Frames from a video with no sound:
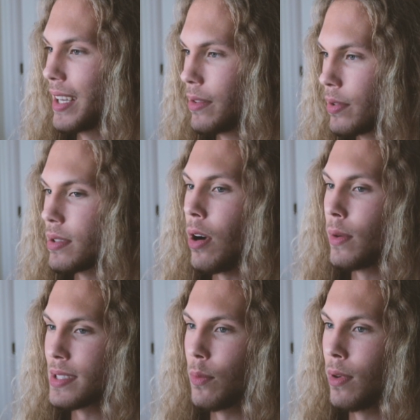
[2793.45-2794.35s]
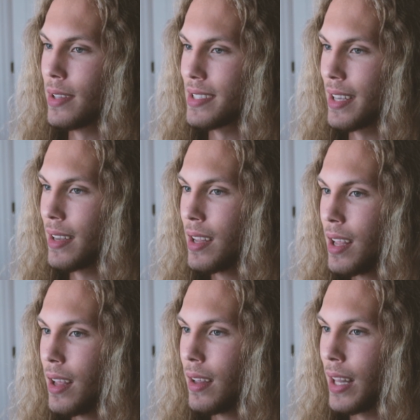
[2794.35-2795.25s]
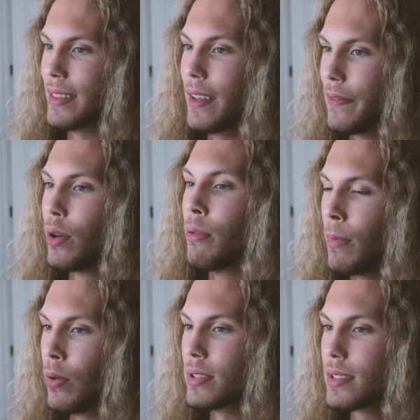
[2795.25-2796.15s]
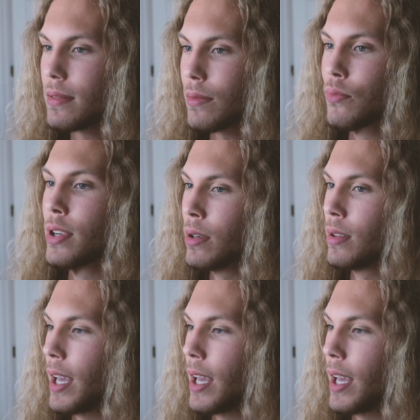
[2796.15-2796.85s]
Like, those are always the ones that, like, they feel the most real.